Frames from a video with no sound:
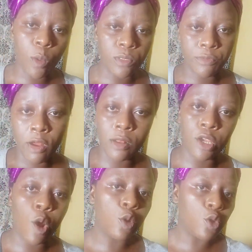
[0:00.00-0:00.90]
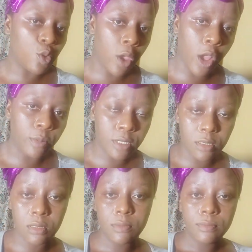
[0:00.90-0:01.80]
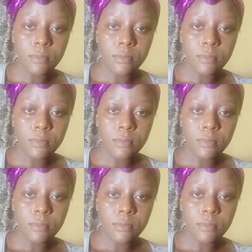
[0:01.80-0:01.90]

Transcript: comes around, he also helps us.